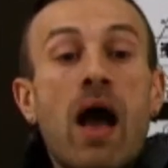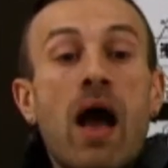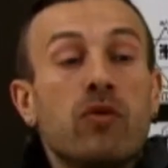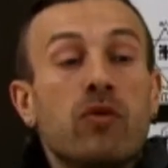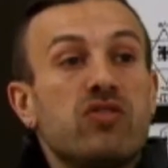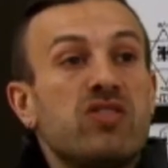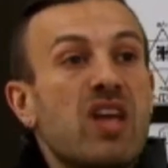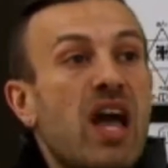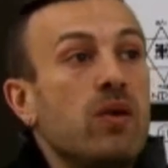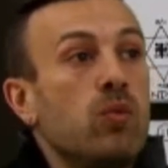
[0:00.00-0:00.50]
the
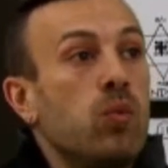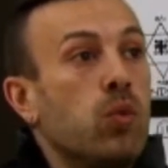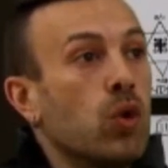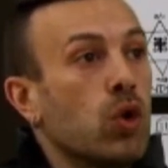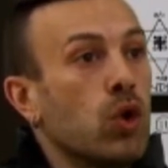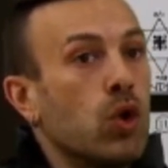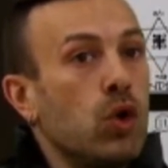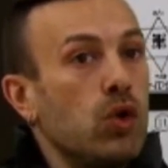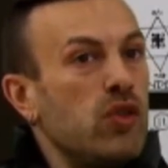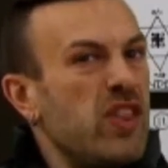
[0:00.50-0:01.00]
outside
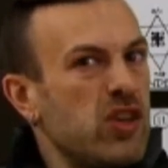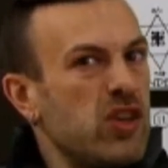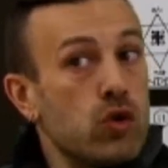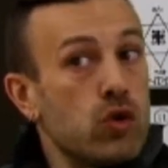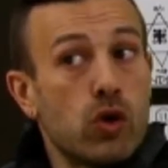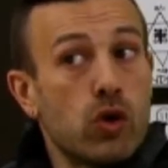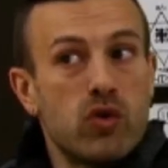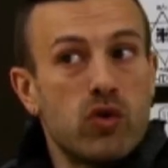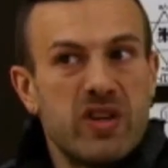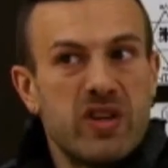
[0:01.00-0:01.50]
world that
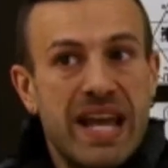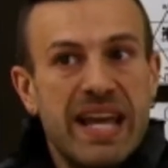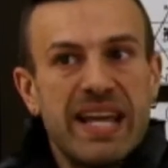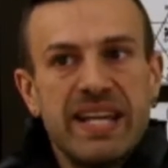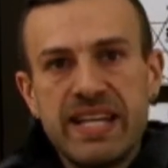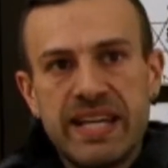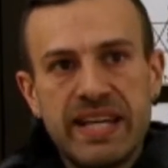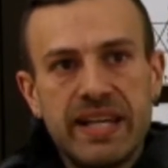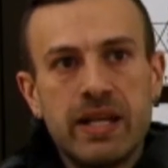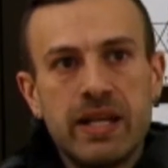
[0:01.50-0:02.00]
you're
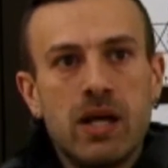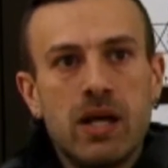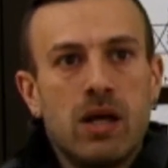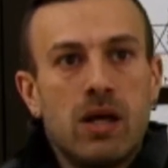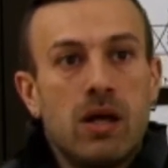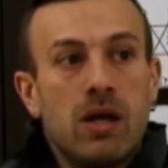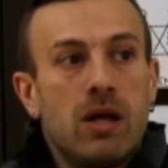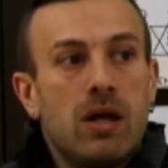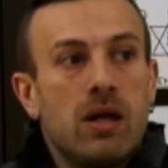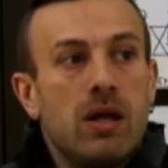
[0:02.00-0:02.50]
creating
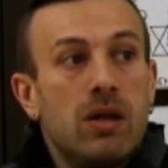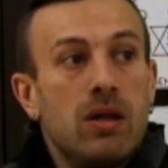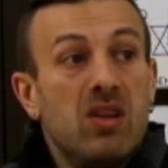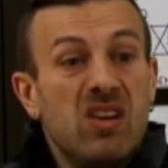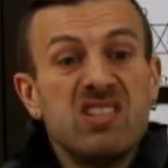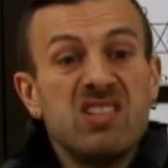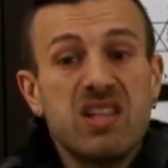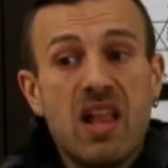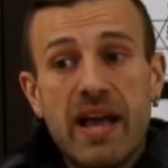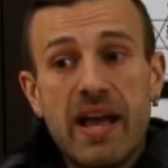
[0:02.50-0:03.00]

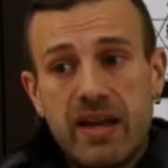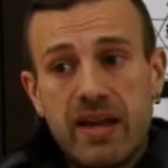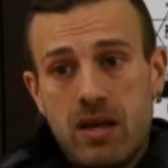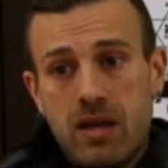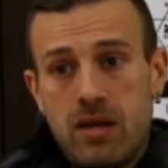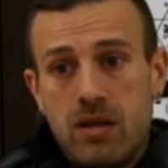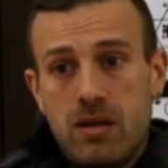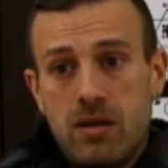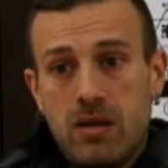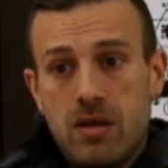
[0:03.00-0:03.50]
looks
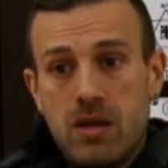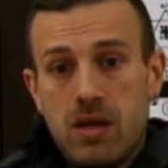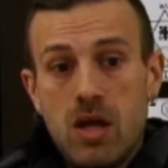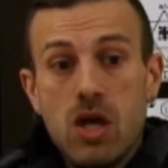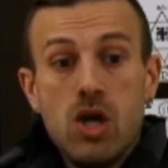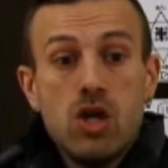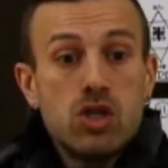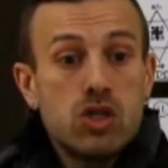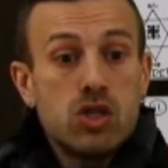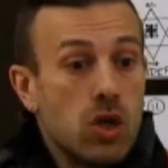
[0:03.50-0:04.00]
like.
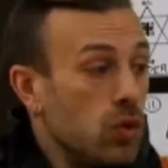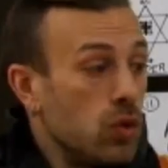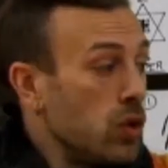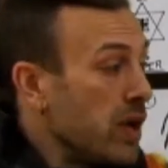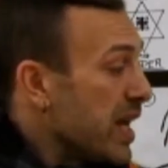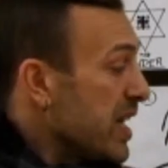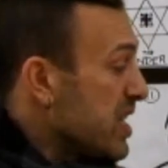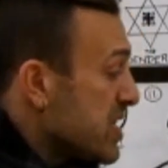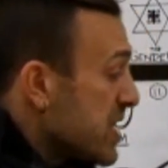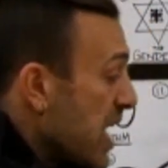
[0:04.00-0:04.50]

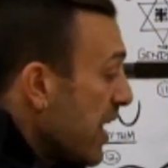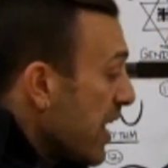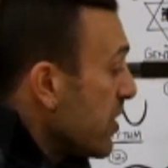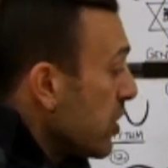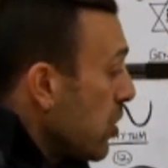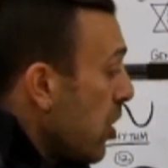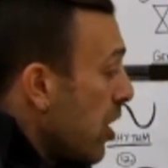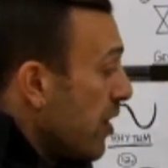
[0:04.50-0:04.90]
So it's not